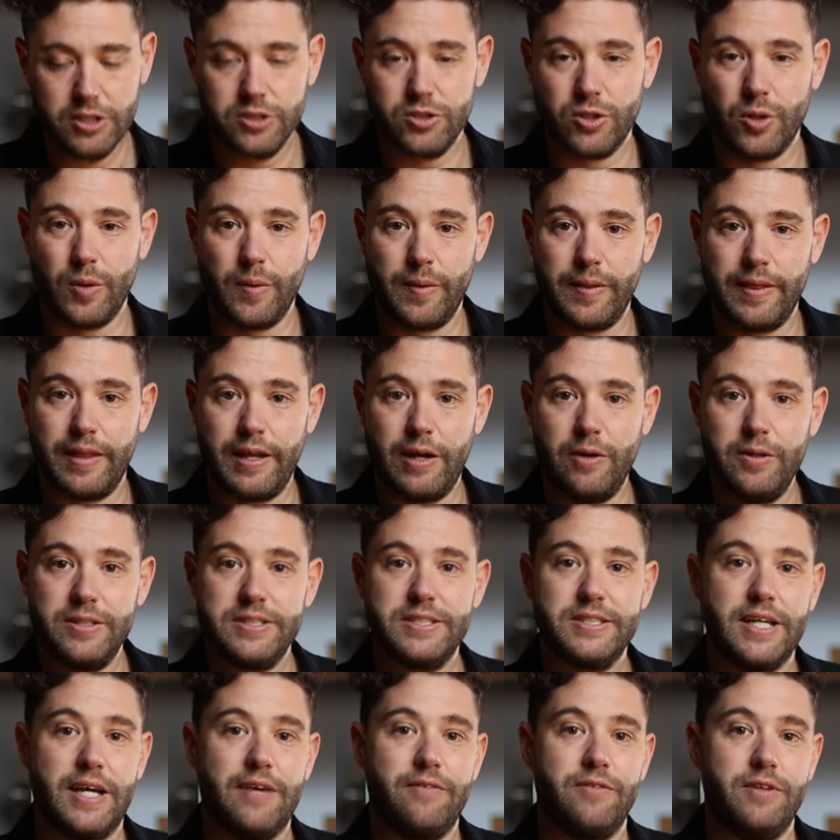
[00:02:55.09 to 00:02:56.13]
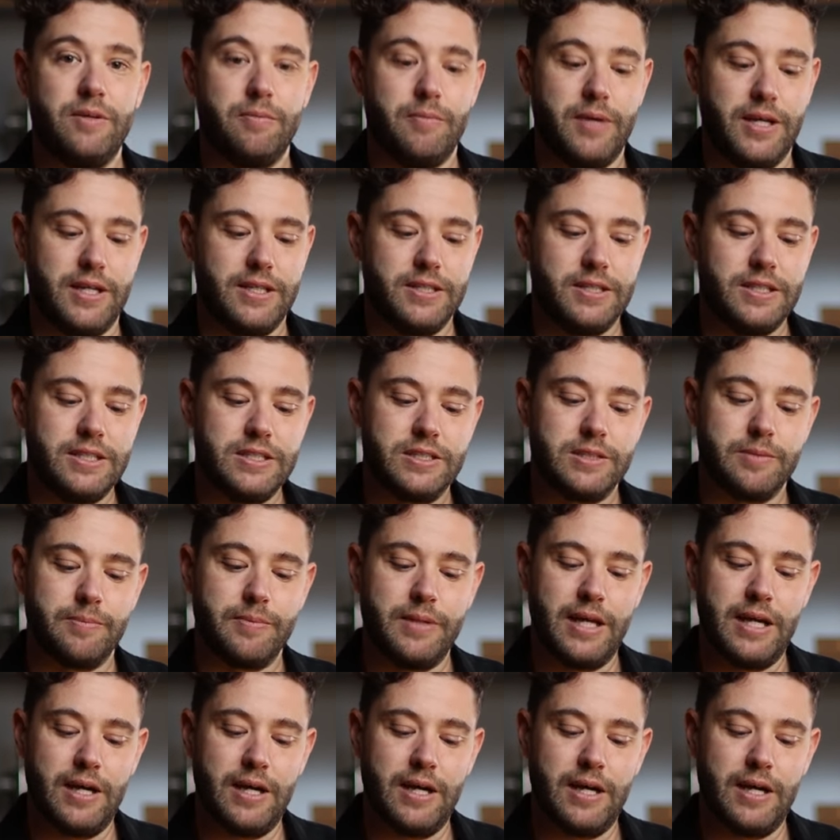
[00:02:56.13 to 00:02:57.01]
So they're a safety mechanism.